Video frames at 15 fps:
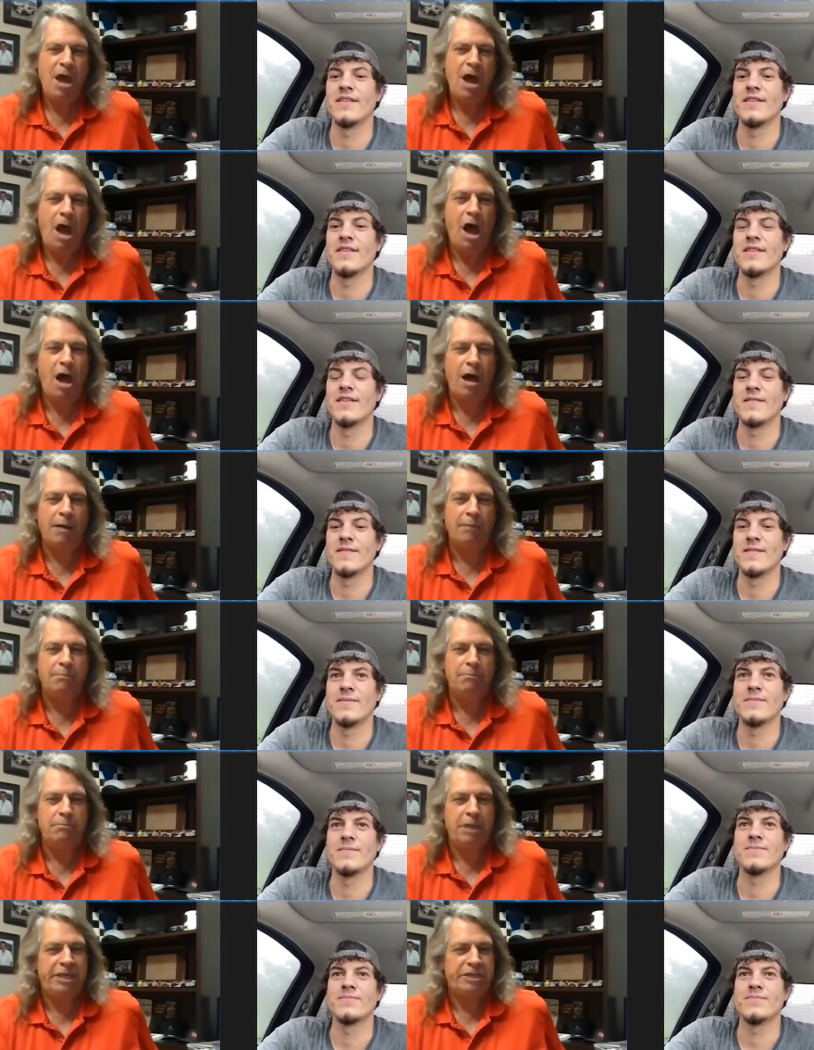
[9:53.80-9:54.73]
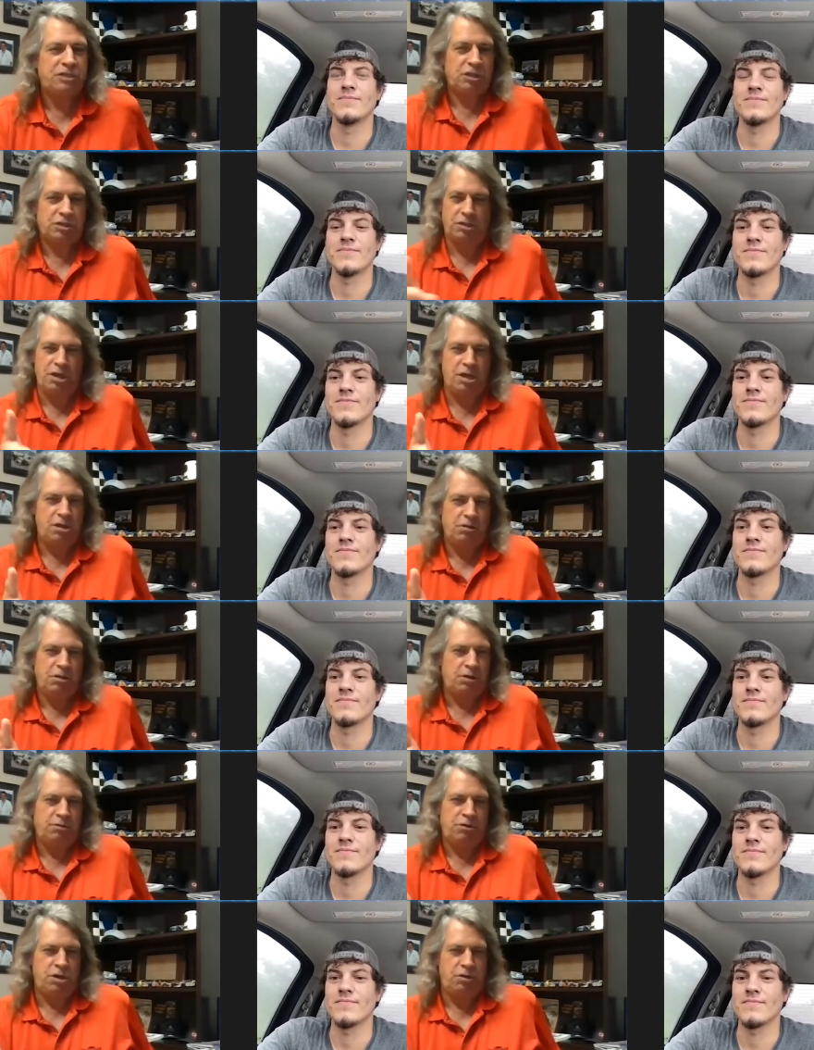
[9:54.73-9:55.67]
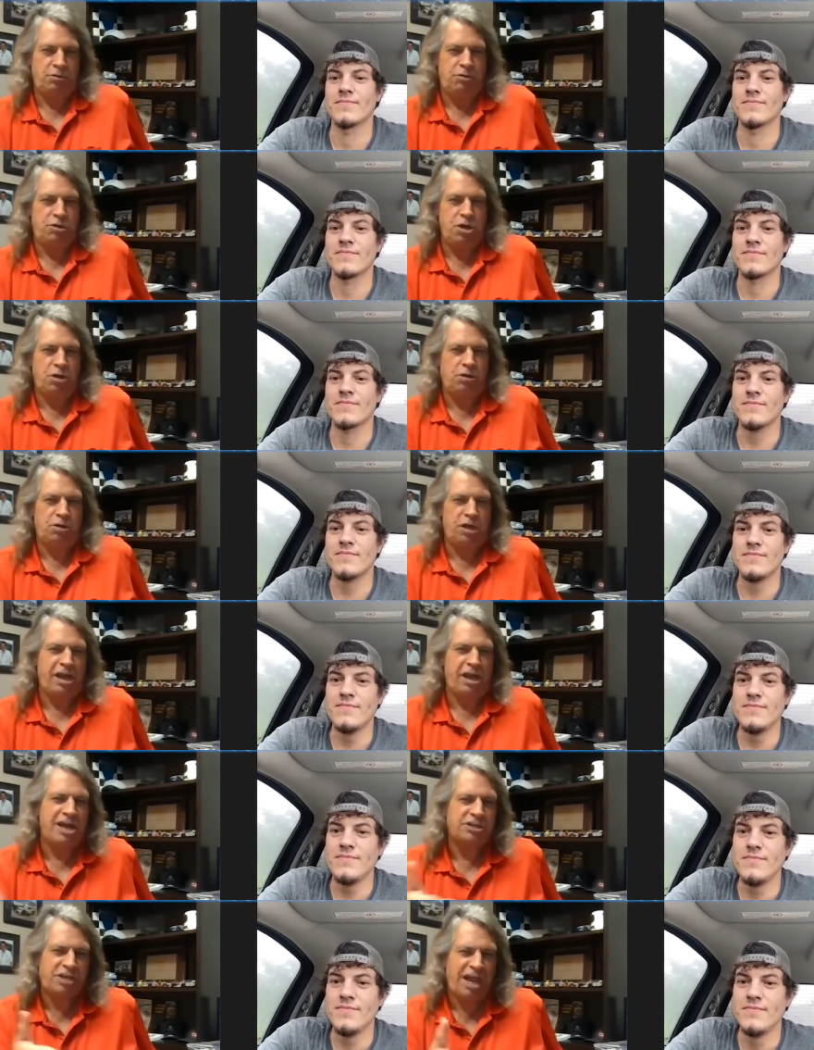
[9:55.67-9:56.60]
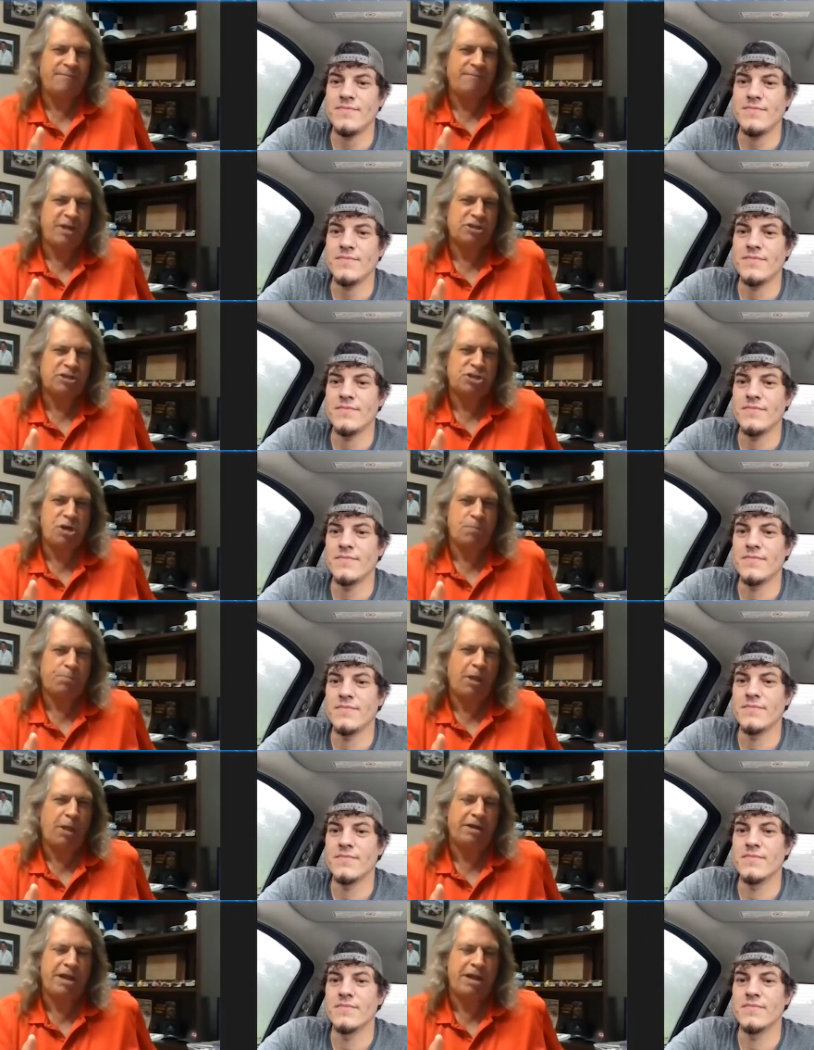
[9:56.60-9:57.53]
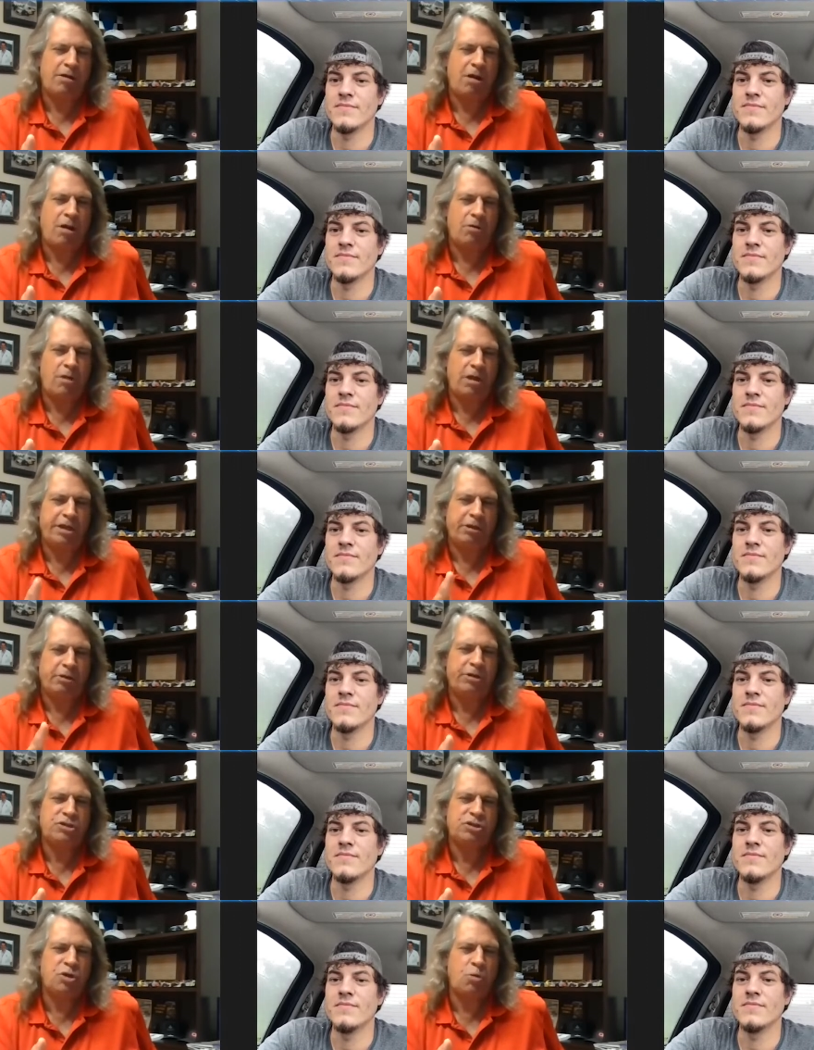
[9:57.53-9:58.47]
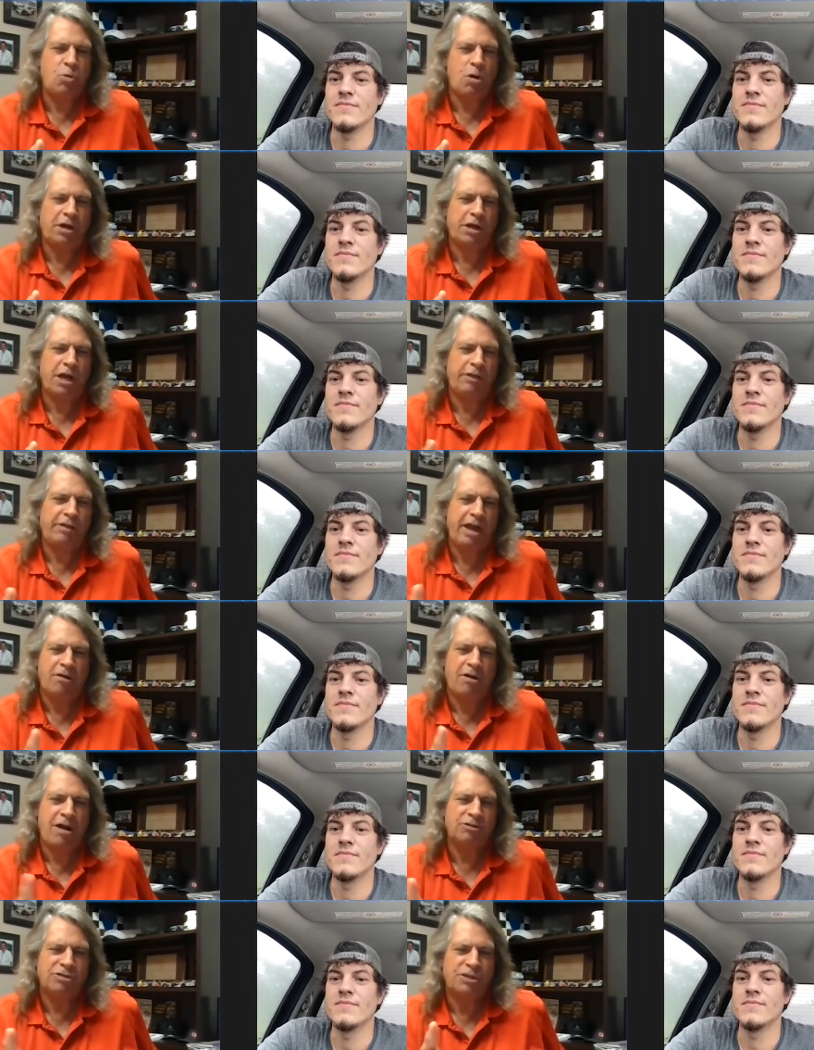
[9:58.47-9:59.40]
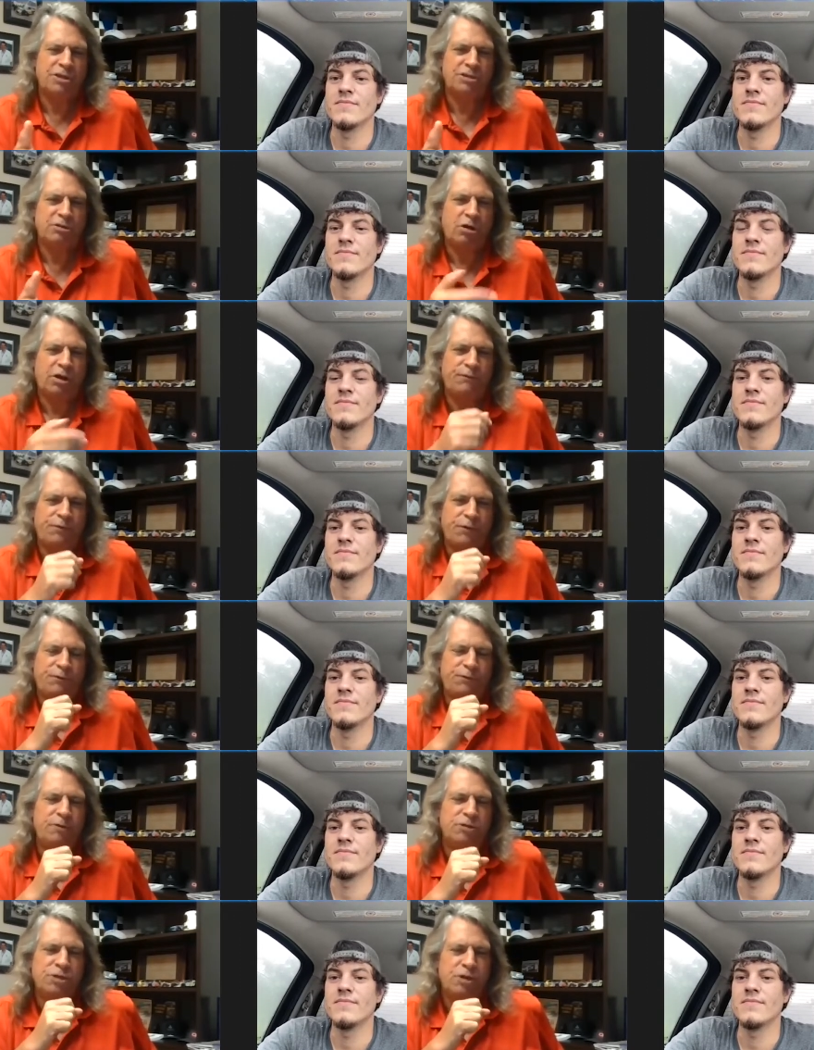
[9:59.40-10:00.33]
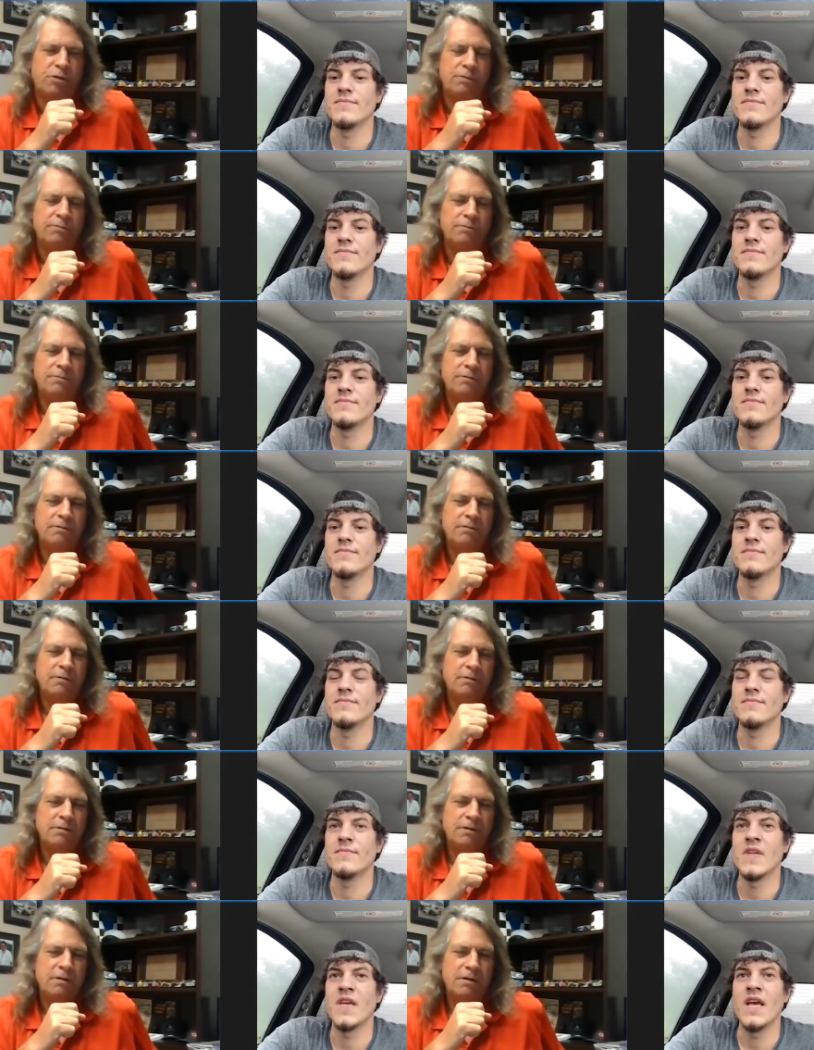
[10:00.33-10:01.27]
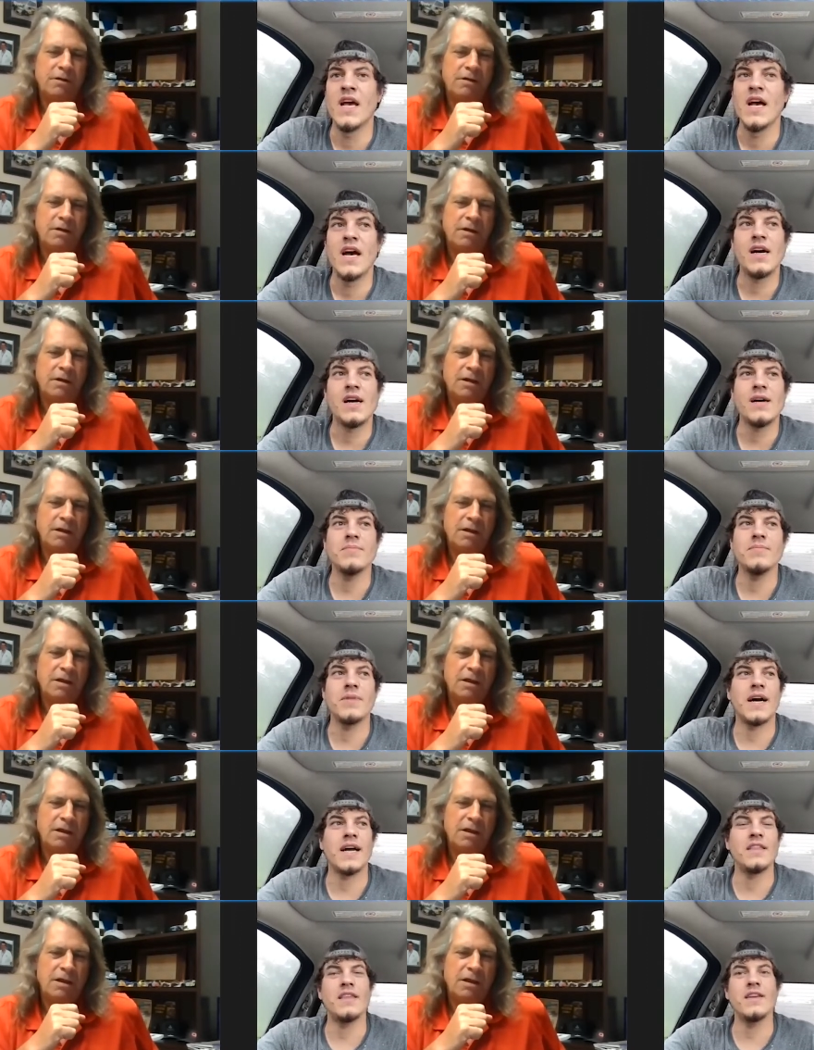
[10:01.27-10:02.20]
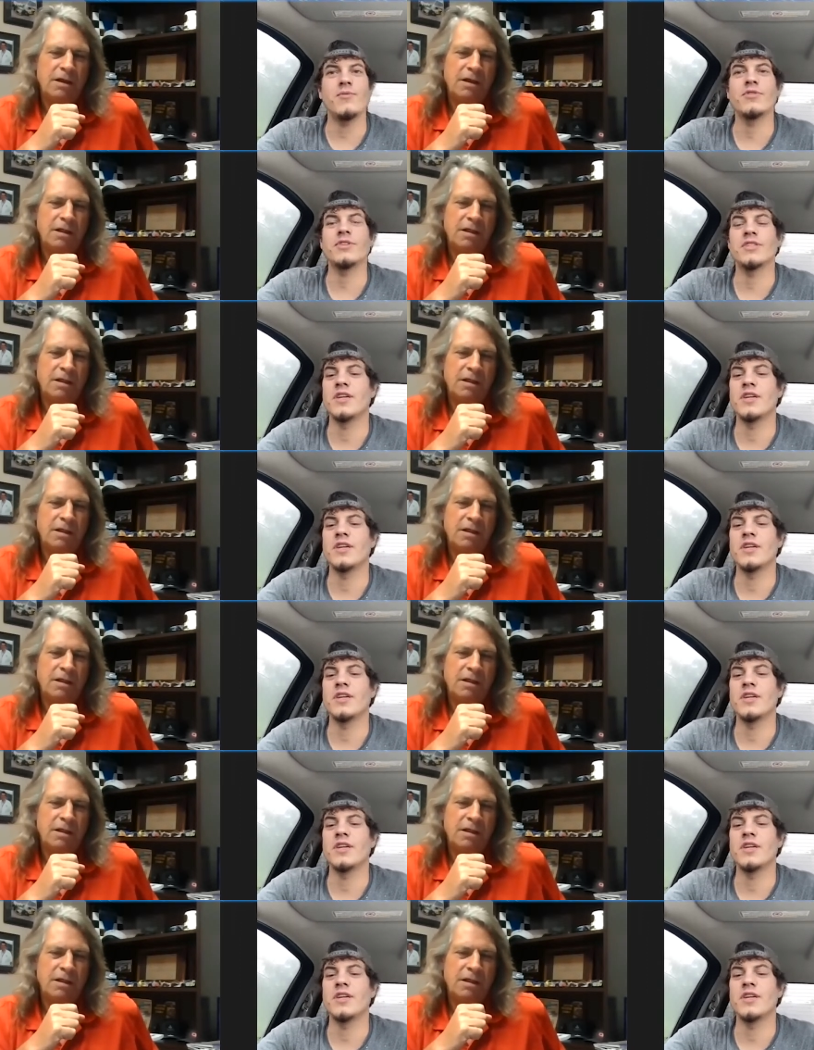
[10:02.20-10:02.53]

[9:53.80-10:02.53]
Speaker 1: Um, is it, the, you, do, you, do, you, guys have next year planned out already? Are you still working on that or how's things looking for the future?
Speaker 2: Um, I think we're just